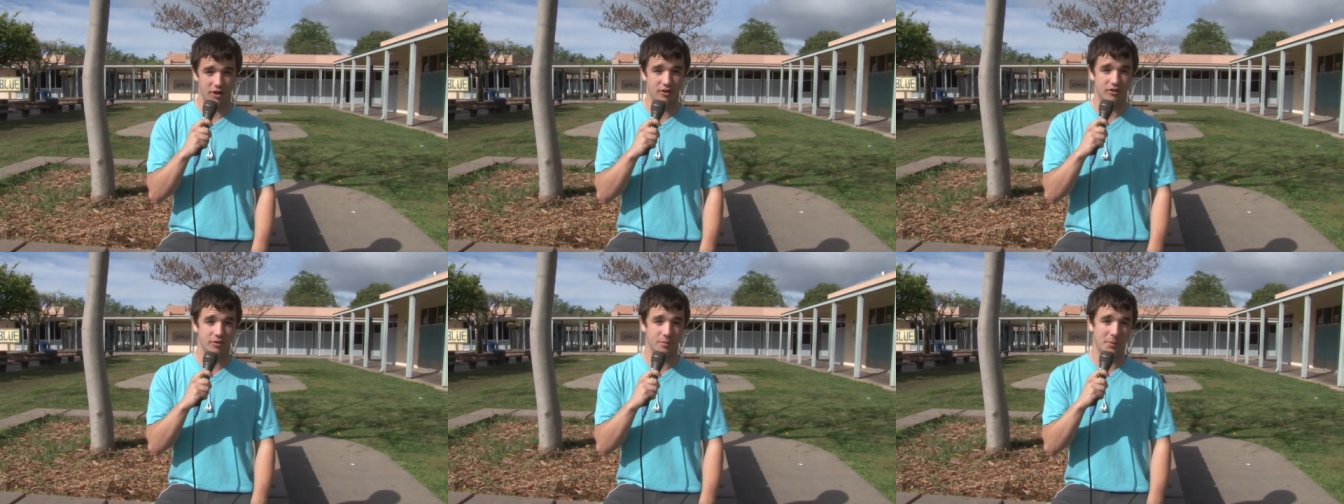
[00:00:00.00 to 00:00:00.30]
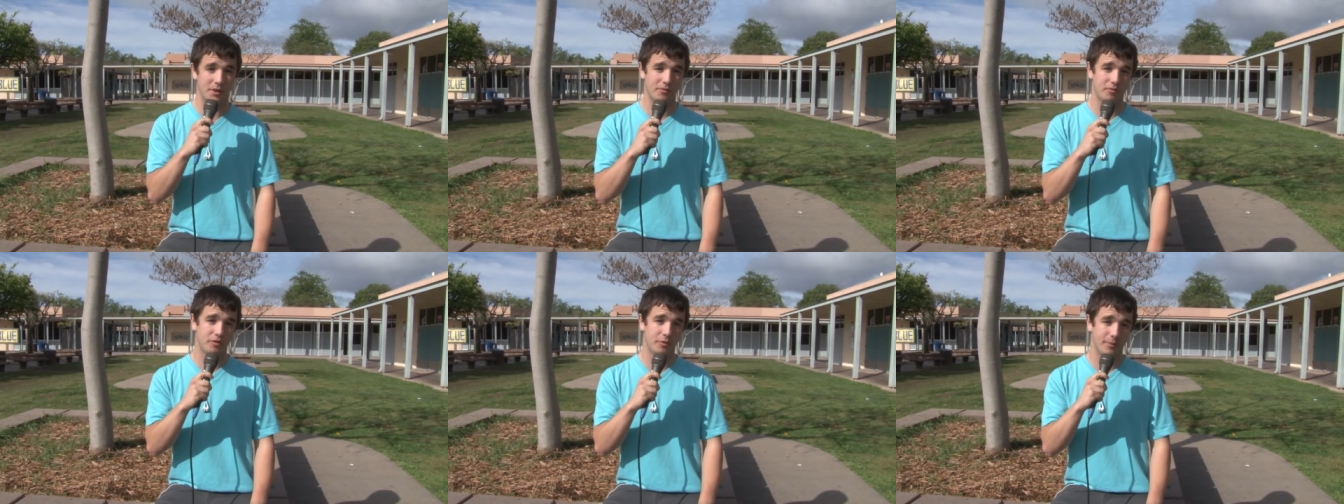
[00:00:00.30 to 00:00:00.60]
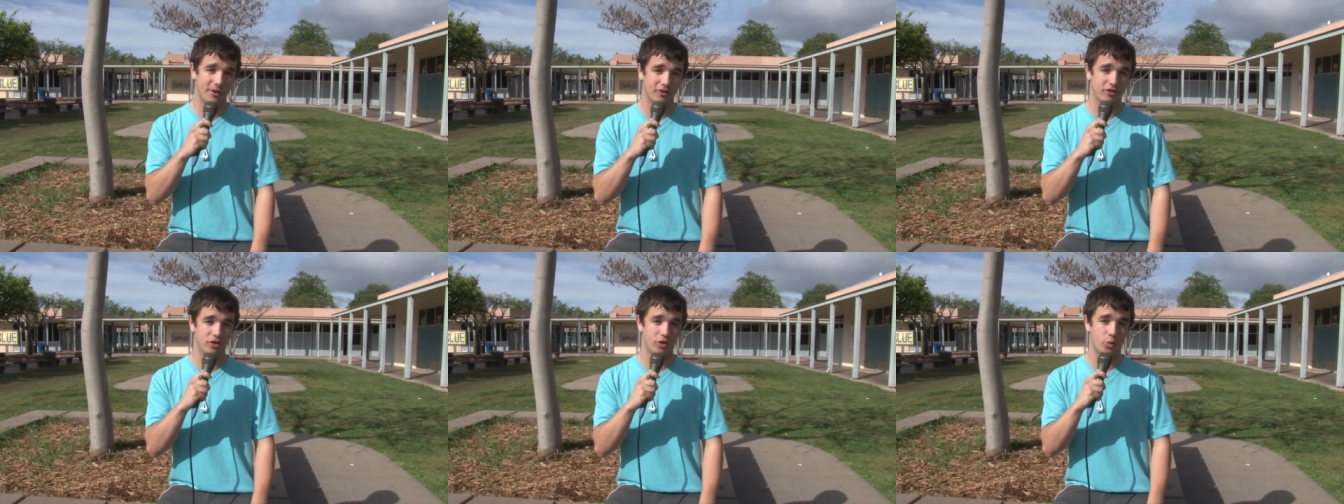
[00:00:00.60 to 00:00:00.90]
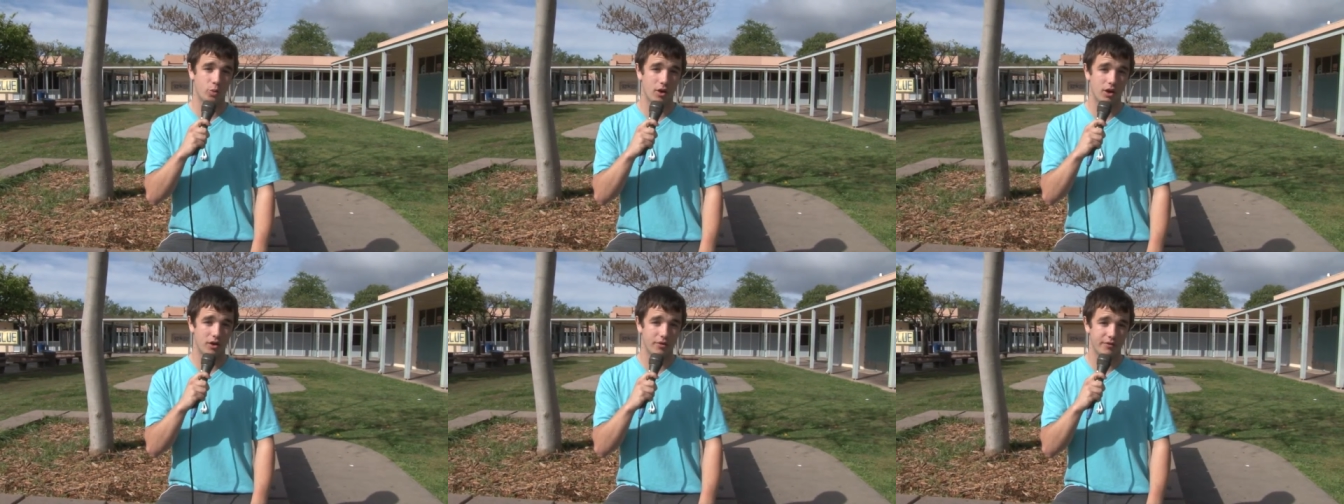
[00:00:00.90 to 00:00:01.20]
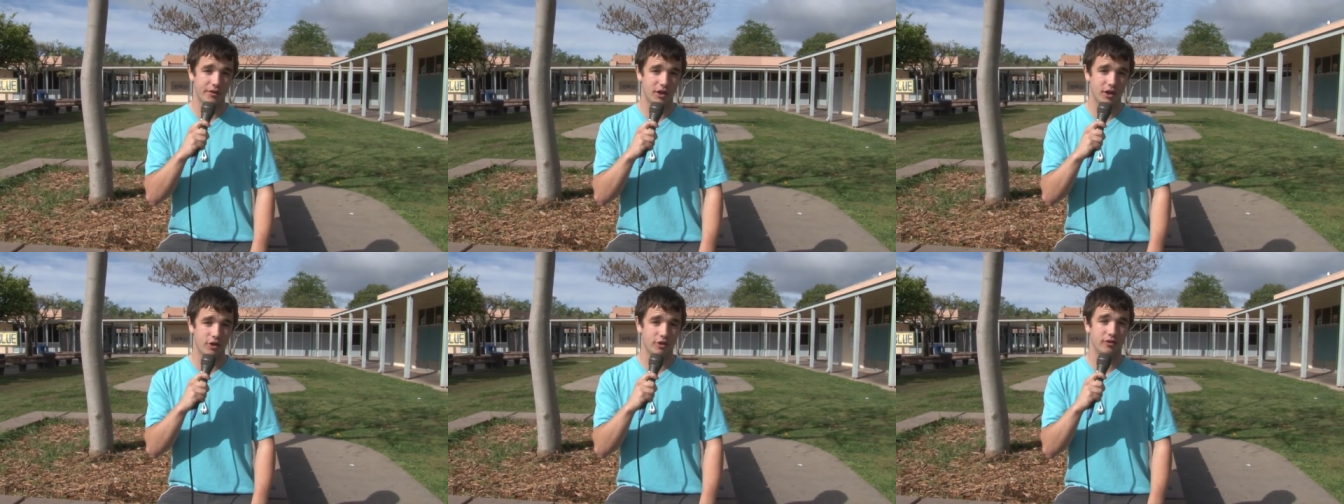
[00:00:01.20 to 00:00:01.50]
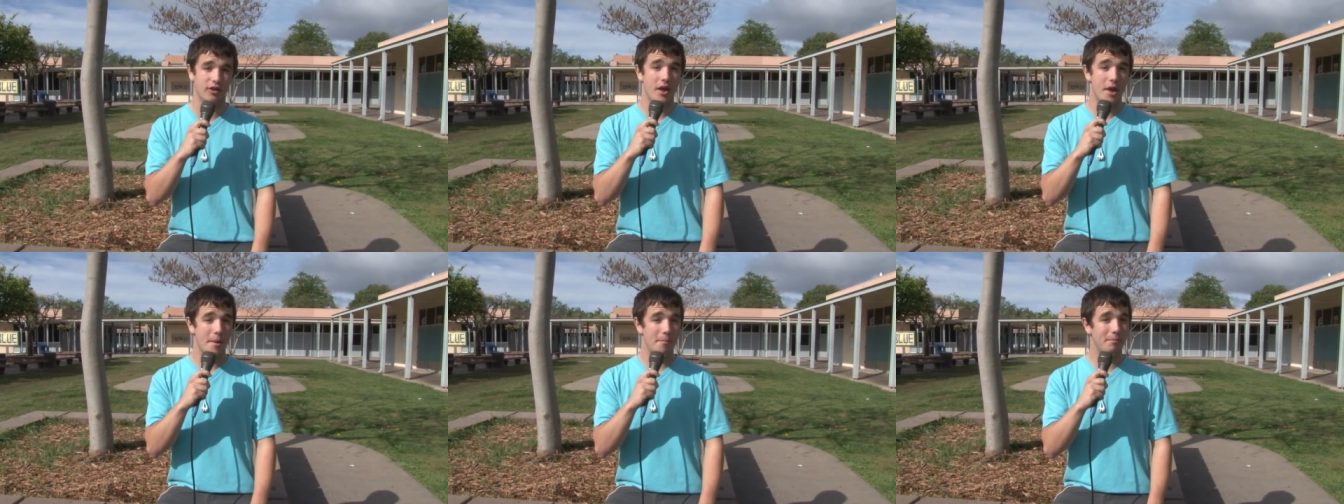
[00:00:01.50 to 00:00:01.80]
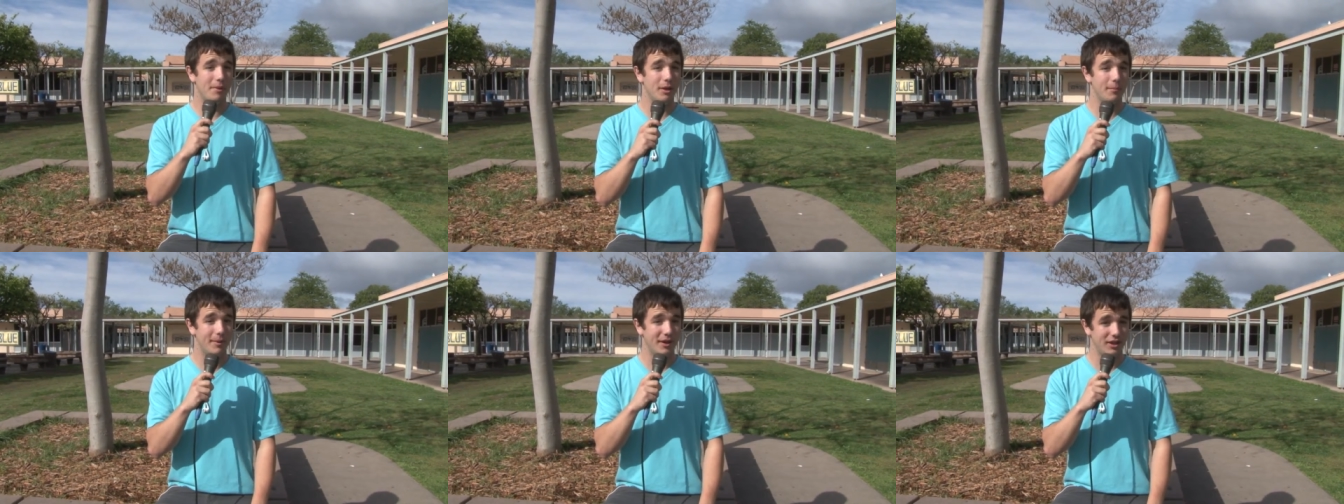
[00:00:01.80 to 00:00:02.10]
Here's some informational water videos
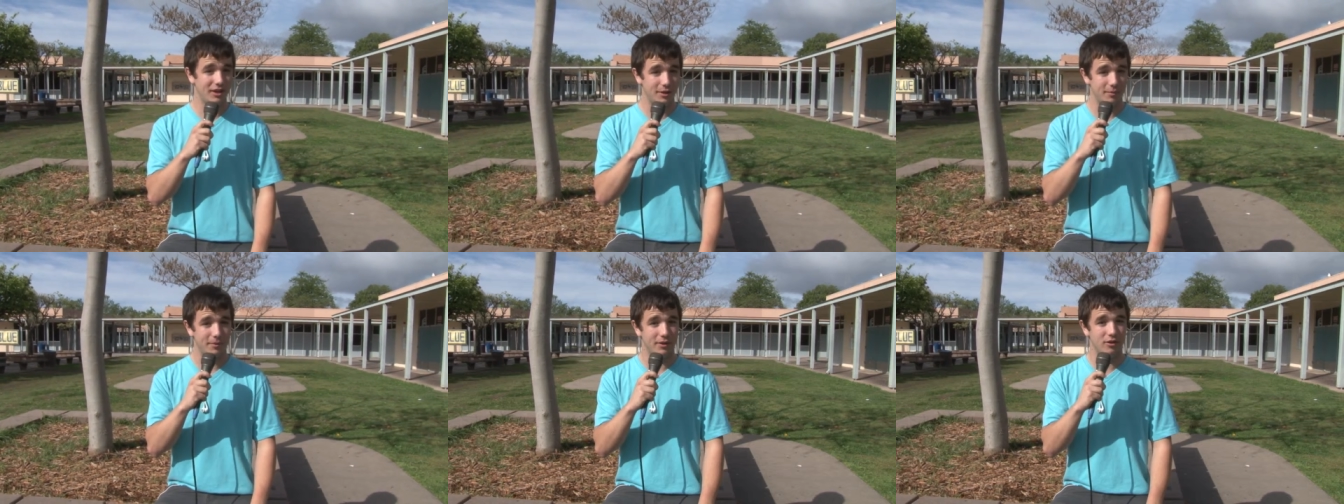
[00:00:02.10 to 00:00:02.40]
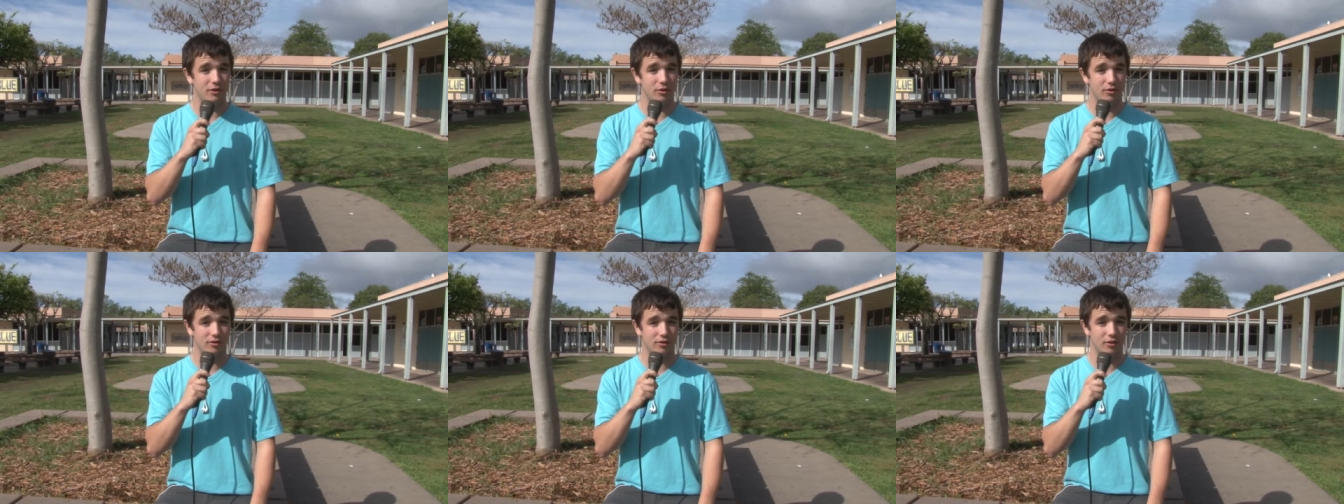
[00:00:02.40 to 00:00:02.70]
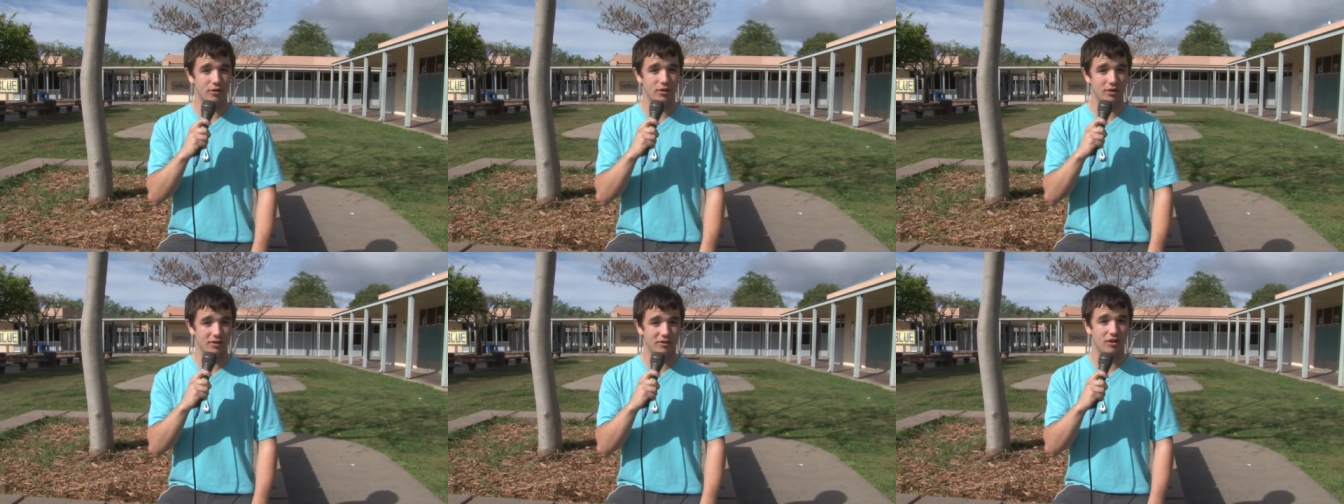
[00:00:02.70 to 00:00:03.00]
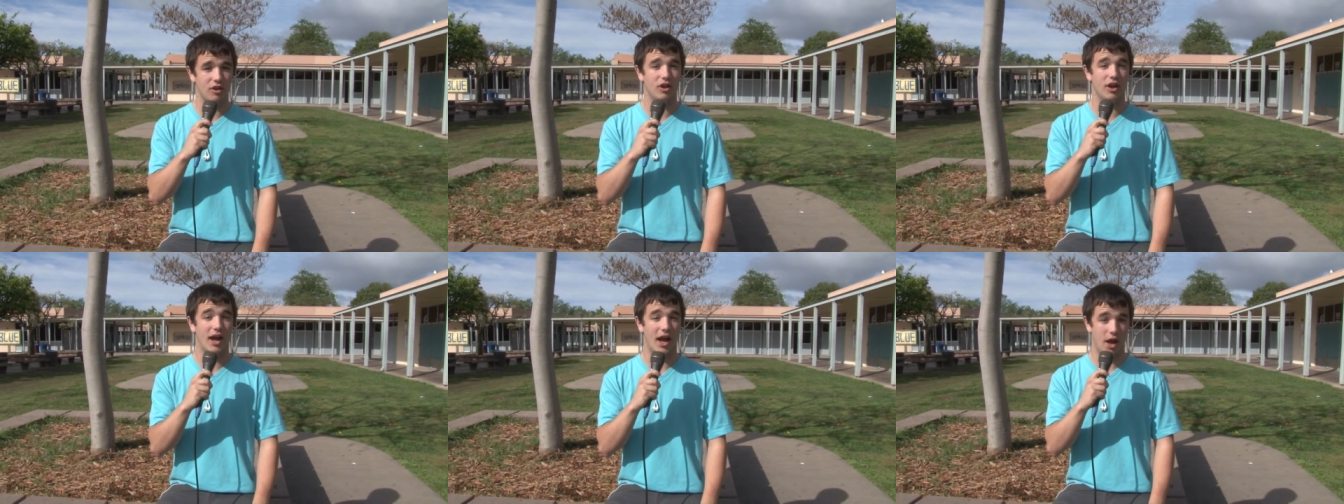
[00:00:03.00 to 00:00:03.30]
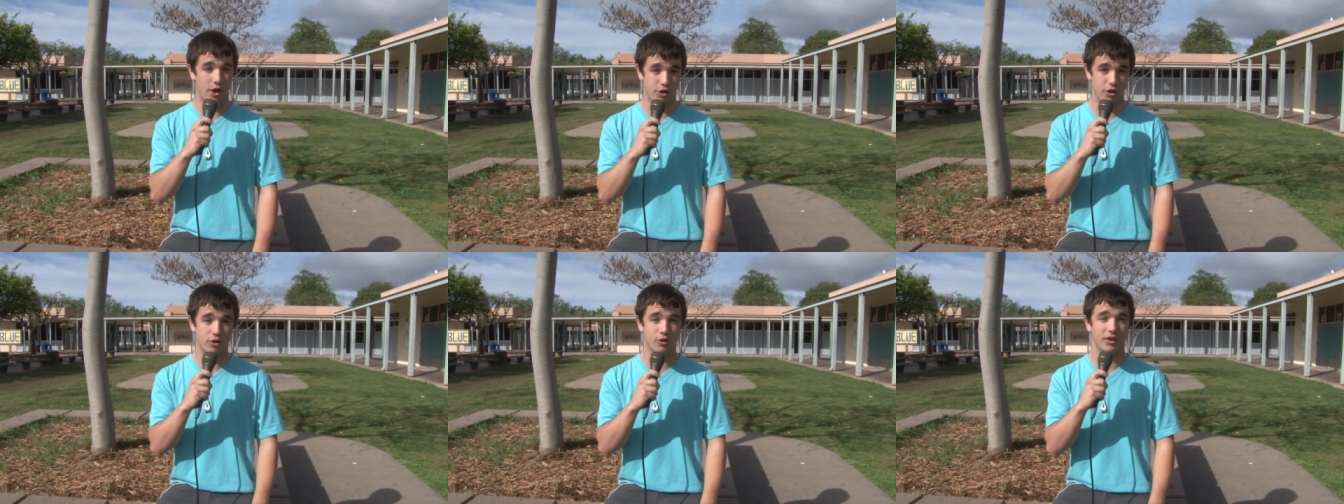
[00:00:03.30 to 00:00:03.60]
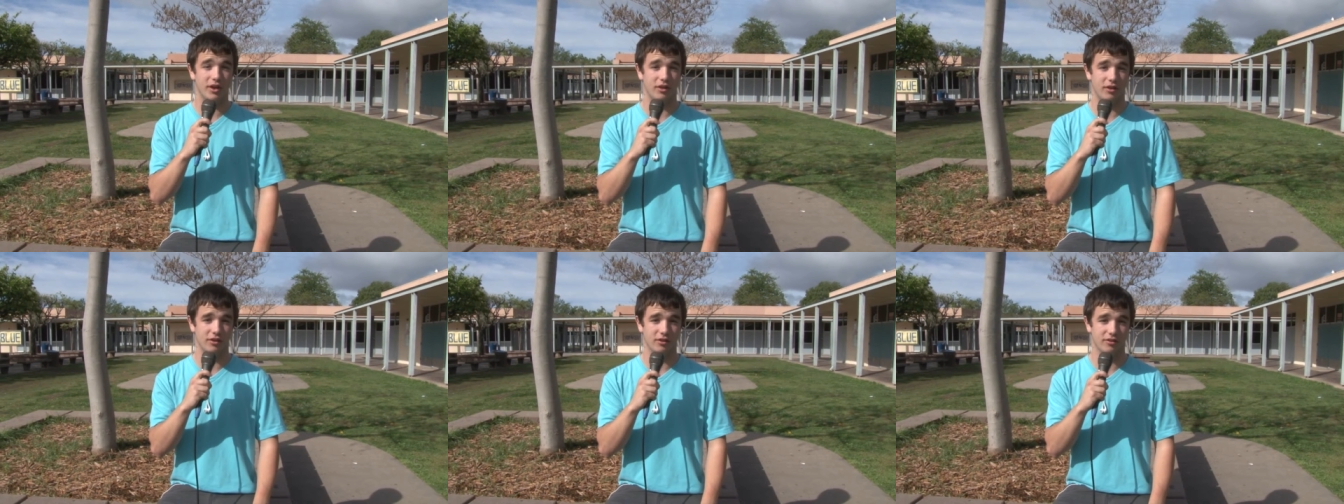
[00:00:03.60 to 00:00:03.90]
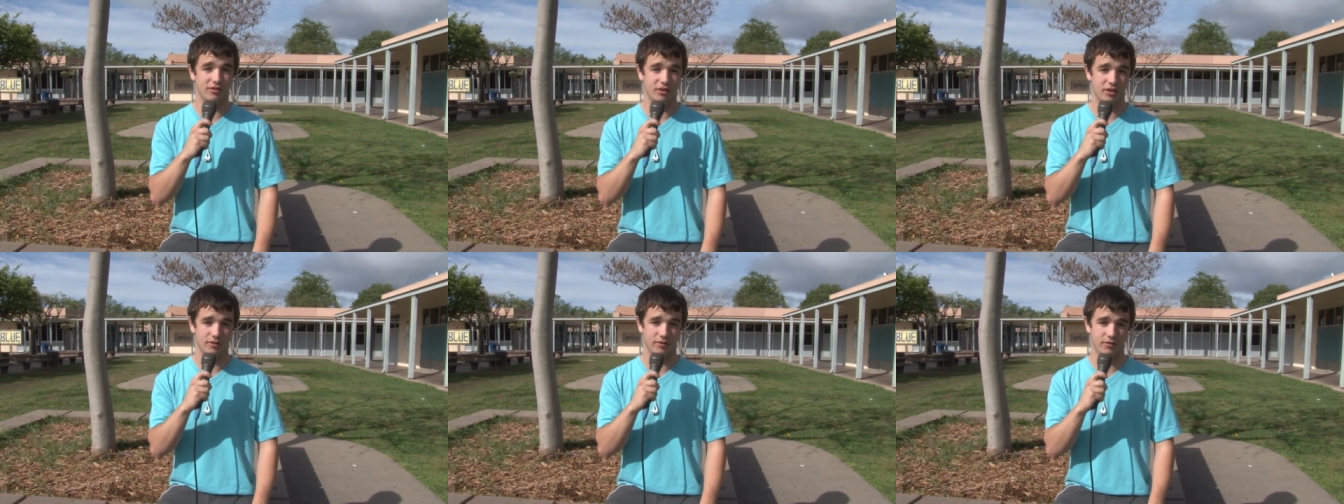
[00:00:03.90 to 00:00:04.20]
made by DP News students on how you can
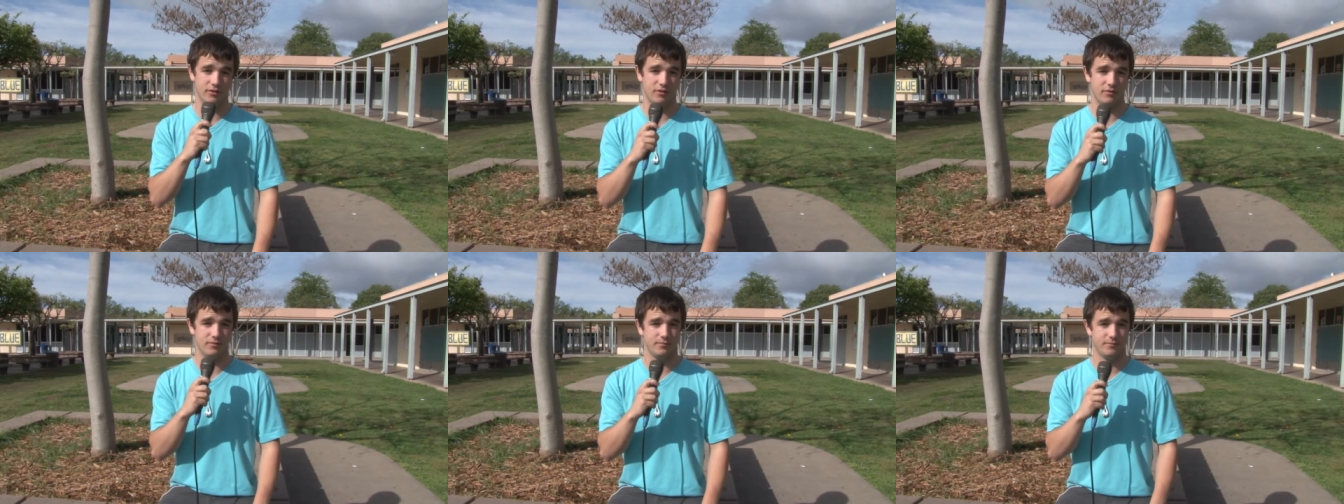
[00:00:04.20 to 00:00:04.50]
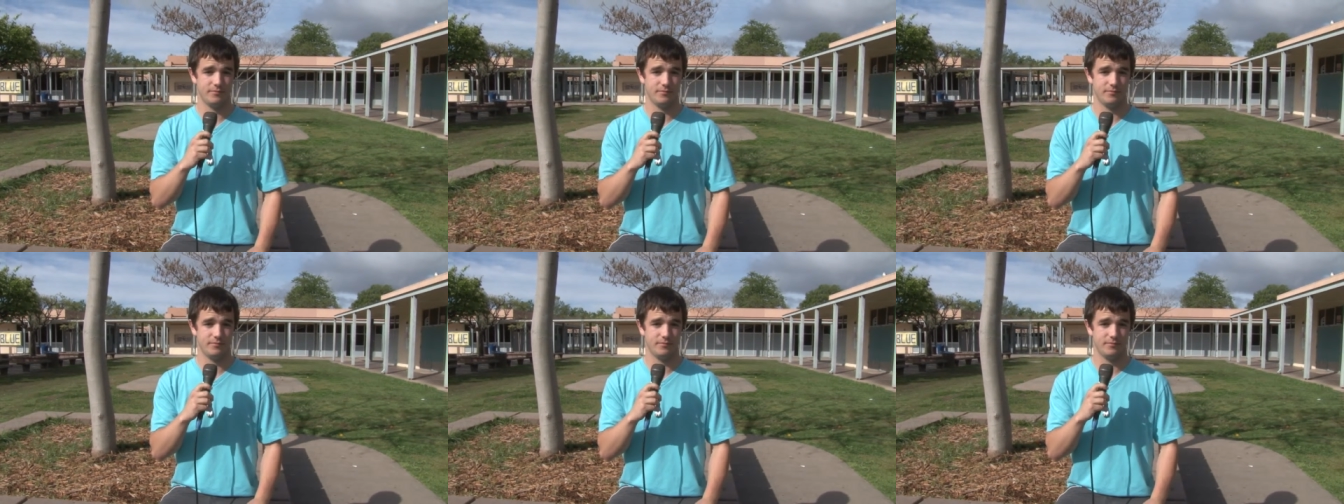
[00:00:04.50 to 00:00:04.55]
conserve.